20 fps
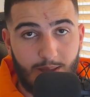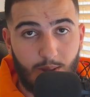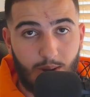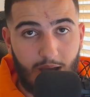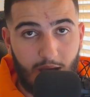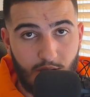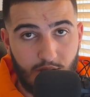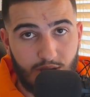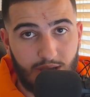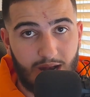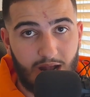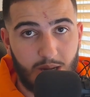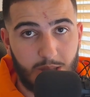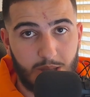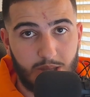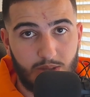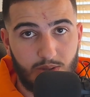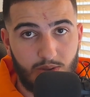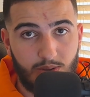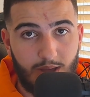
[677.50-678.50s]
on how you can actually
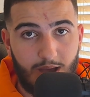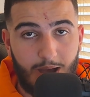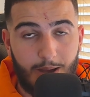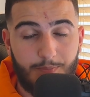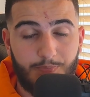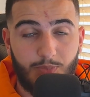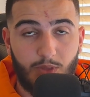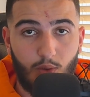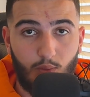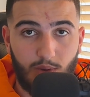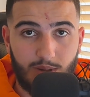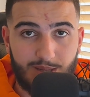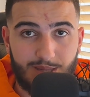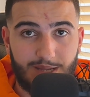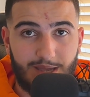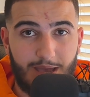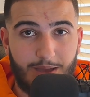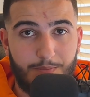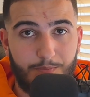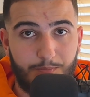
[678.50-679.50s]
do that, once
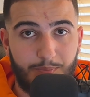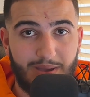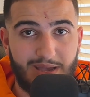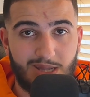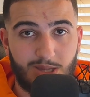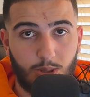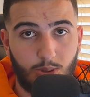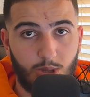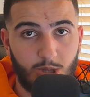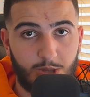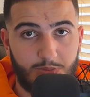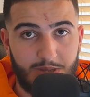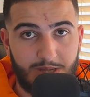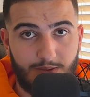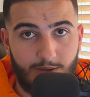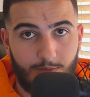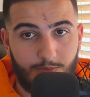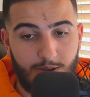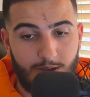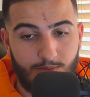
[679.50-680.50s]
again, based on your
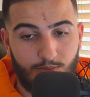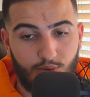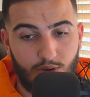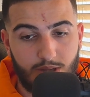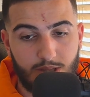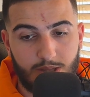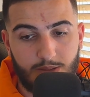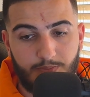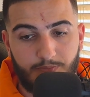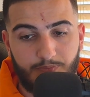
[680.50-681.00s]
specific pain points.